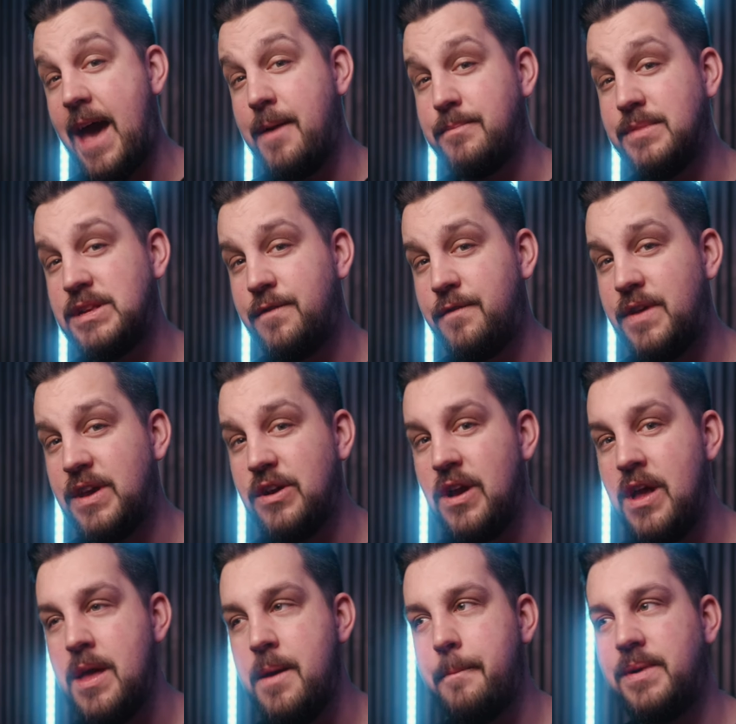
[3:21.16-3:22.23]

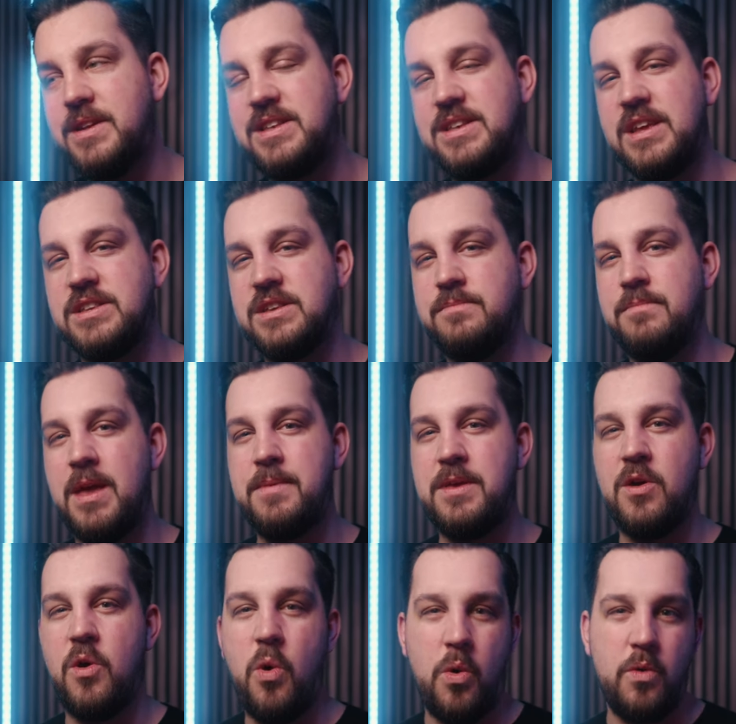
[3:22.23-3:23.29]
atmosphere, but doesn't
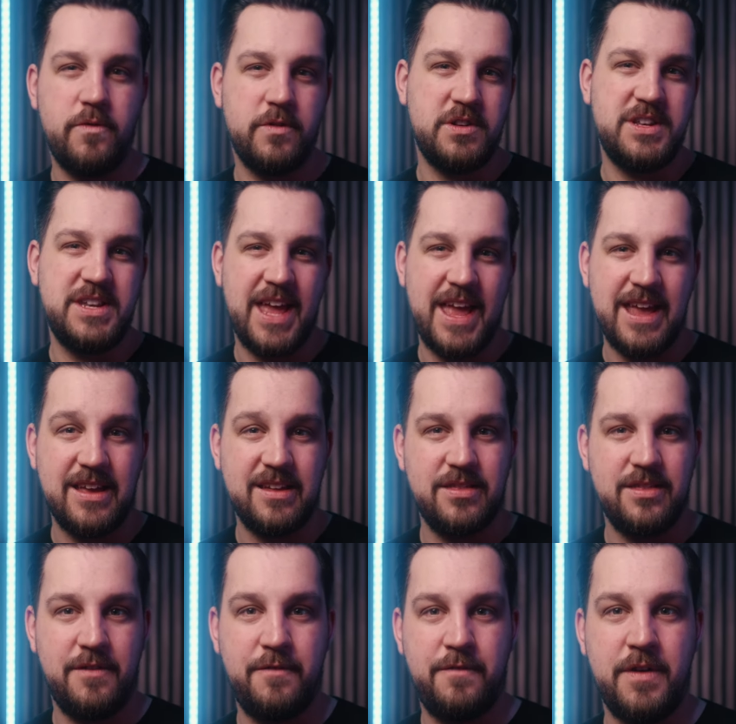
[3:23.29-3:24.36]
maybe overtake
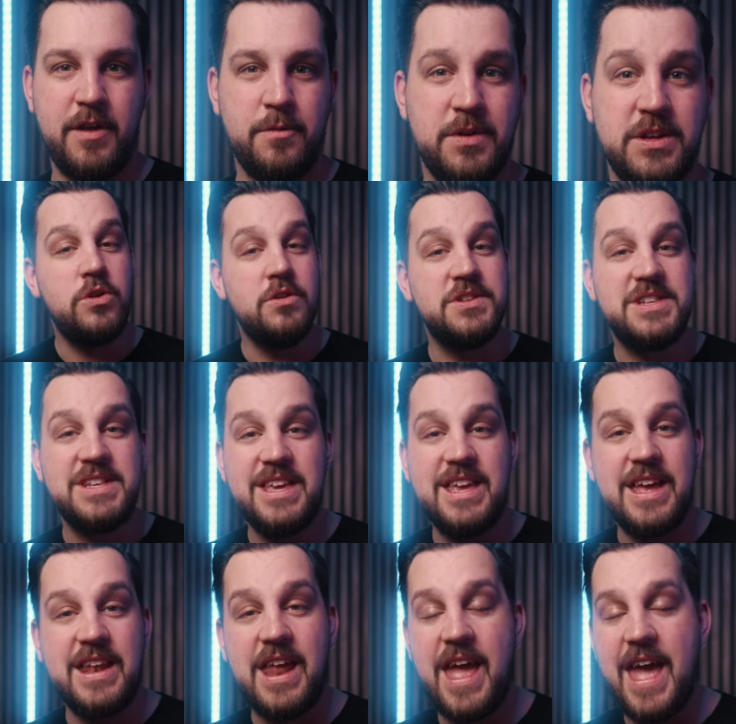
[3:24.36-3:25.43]
the film. You'll
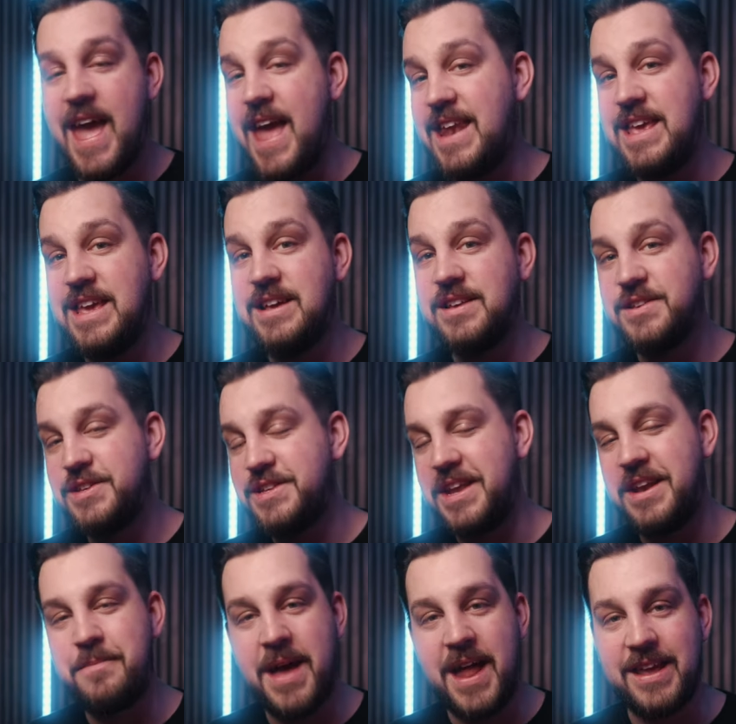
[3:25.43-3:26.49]
see in any
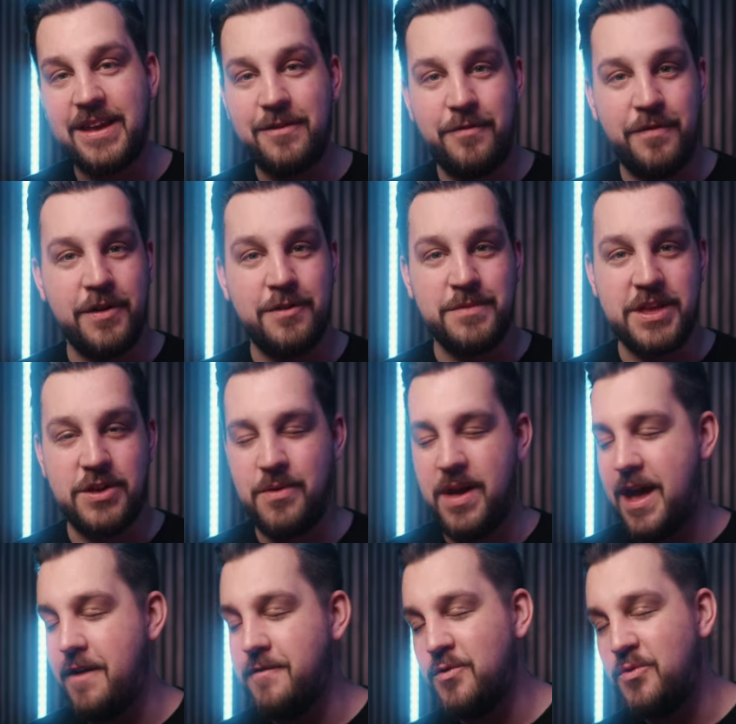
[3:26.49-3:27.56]
cinematic film that you
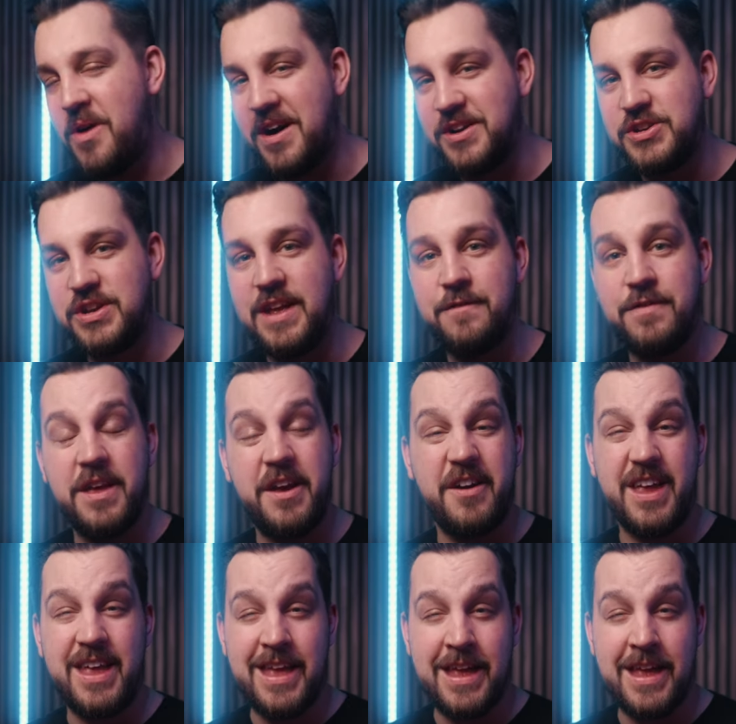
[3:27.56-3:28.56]
ever watch, if they're